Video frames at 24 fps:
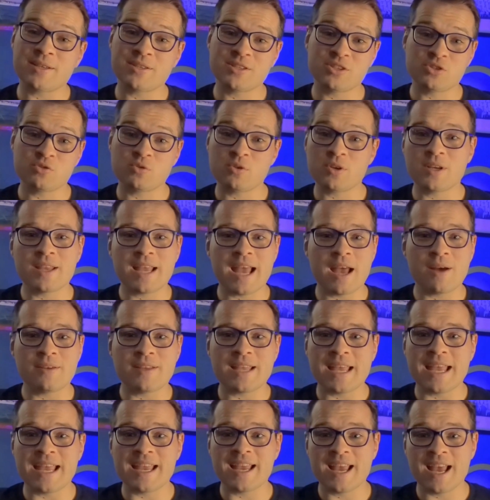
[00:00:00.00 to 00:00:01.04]
This will allow
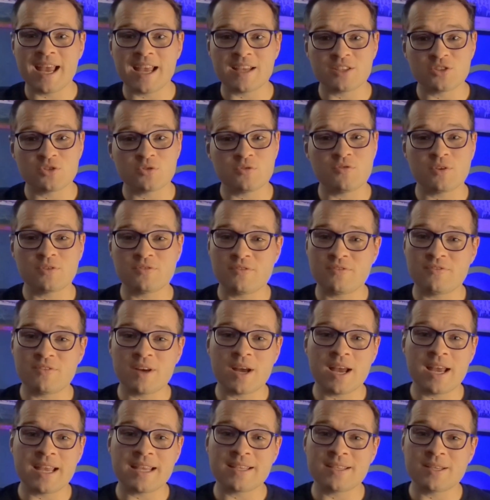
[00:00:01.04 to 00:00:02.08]
the AI to
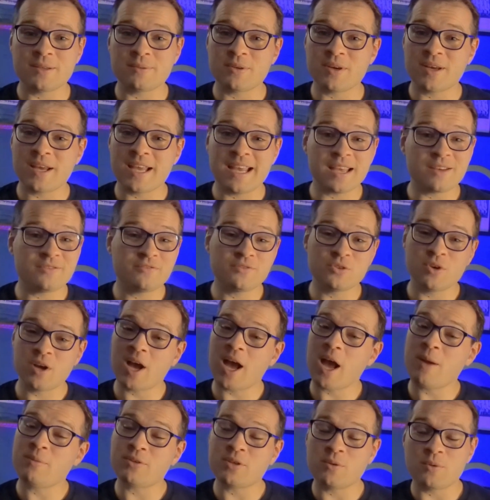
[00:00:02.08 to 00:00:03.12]
refine the plan for
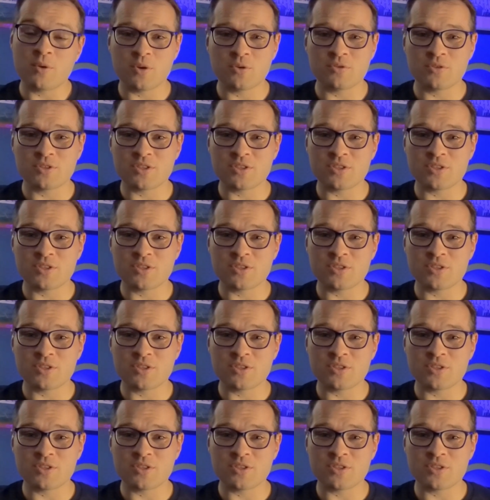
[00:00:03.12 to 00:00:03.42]
optimal